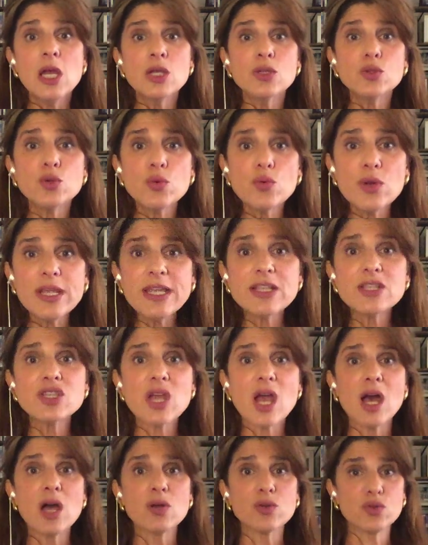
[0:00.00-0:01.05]
to reach
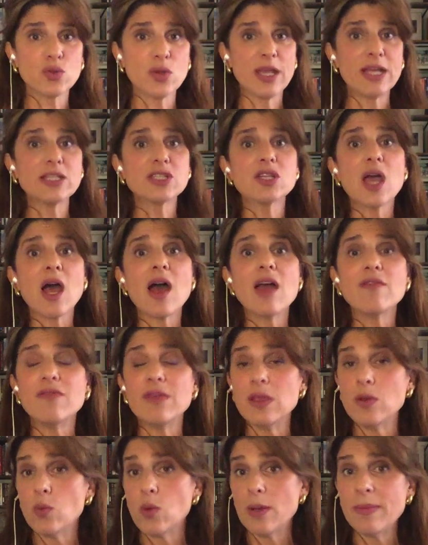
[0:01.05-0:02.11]
out to
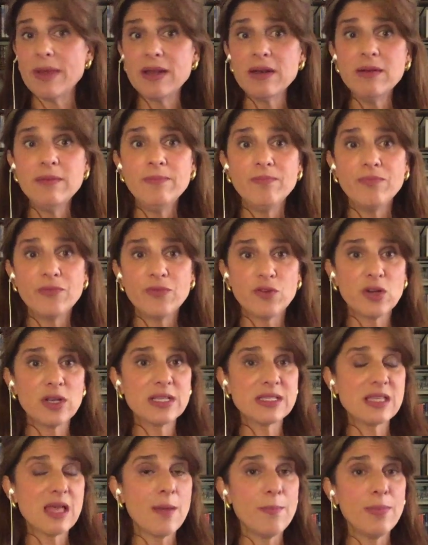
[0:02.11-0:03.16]
HIV women, for
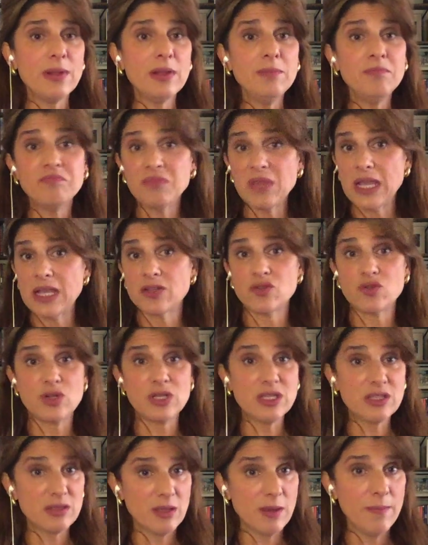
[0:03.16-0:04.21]
example, and
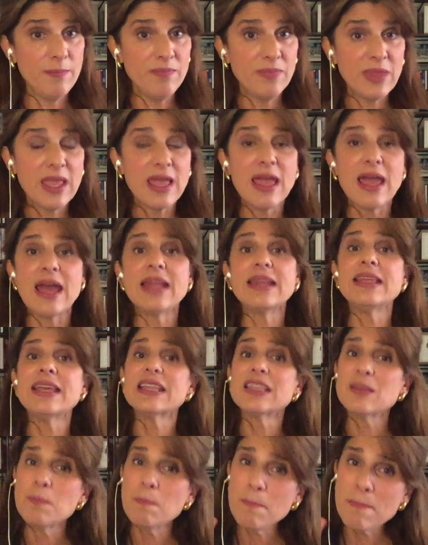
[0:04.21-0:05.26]
treat them, and
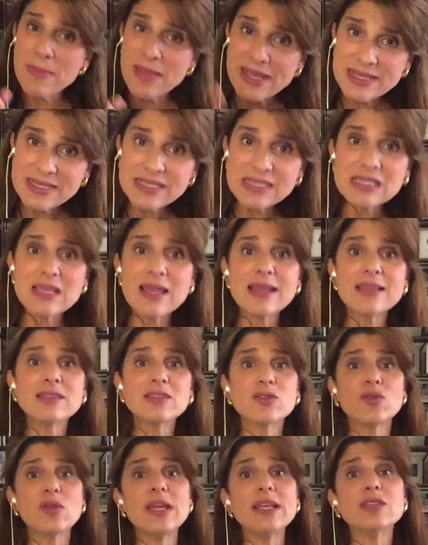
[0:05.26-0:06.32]
yet miss that
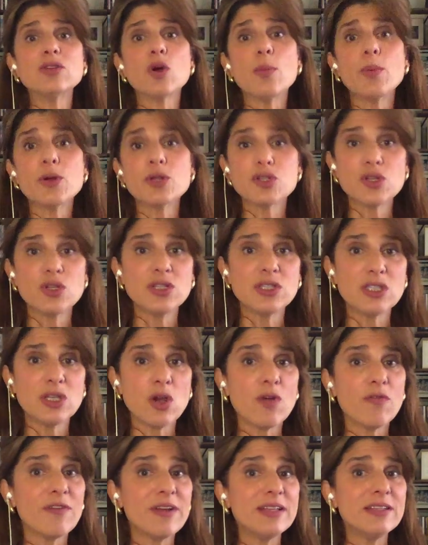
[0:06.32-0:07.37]
great opportunity
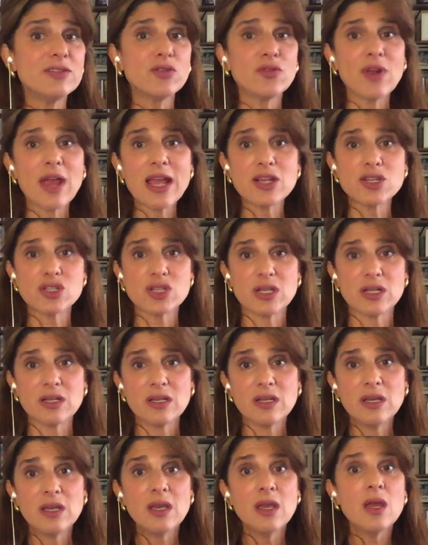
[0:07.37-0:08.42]
of interaction
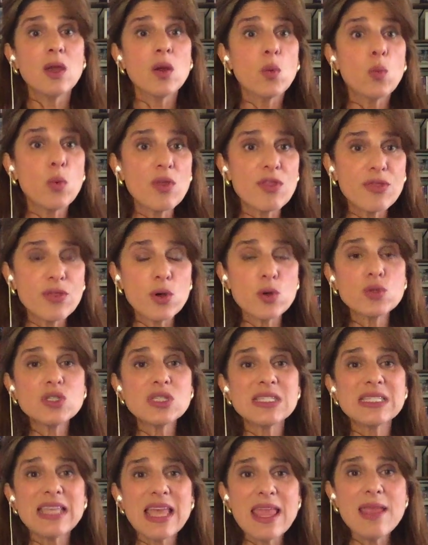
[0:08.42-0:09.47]
with those
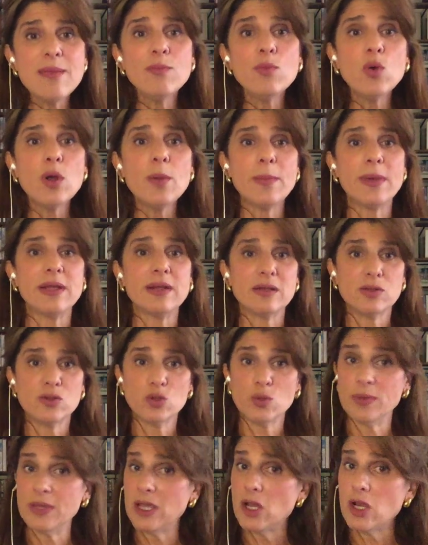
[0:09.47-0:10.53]
same women to
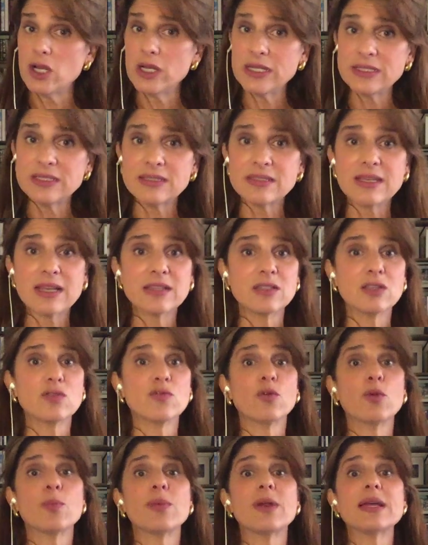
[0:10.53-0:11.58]
be early detected
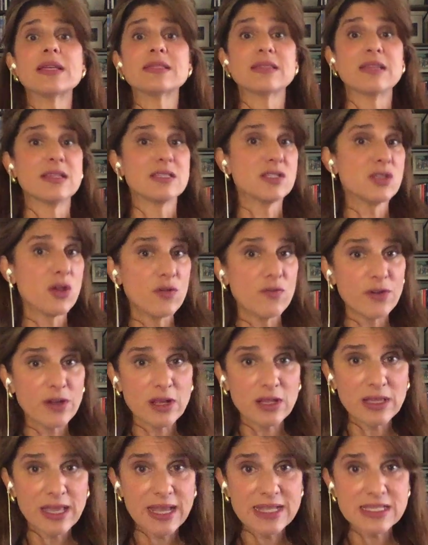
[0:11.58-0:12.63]
for breast and
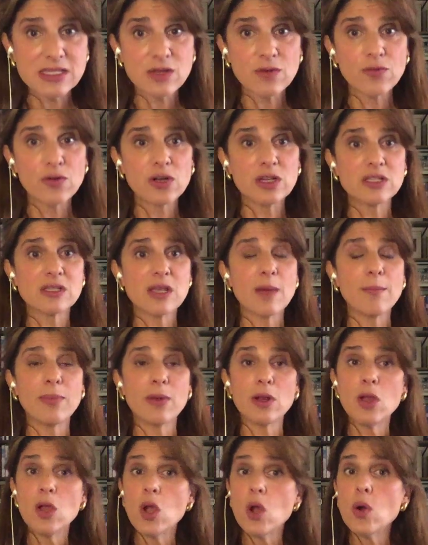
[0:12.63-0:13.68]
cervical cancer, for example,
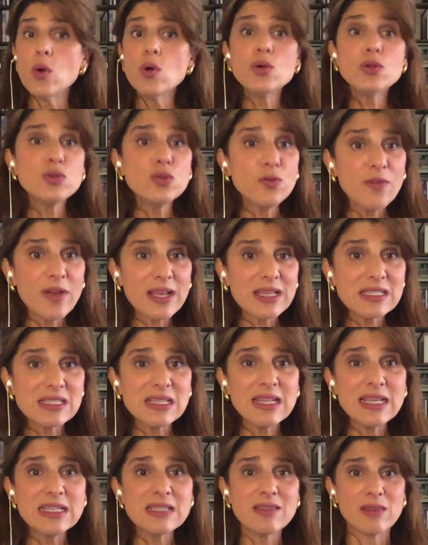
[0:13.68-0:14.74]
or to
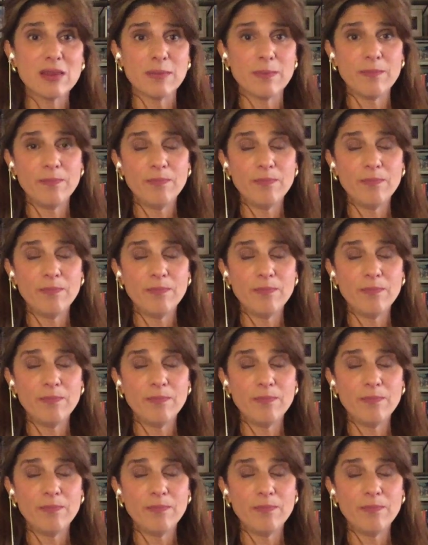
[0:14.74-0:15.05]
vaccinate them.